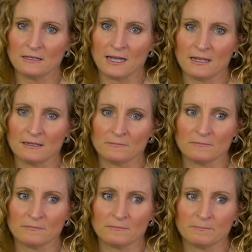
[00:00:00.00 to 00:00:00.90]

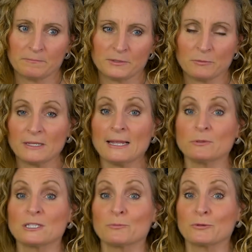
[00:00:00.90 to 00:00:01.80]
to be
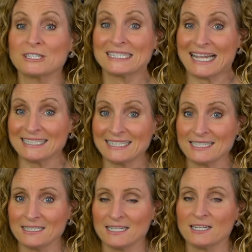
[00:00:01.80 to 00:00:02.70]
able to present
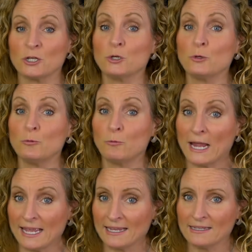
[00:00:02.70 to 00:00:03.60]
it in a new
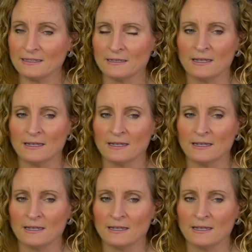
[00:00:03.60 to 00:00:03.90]
way,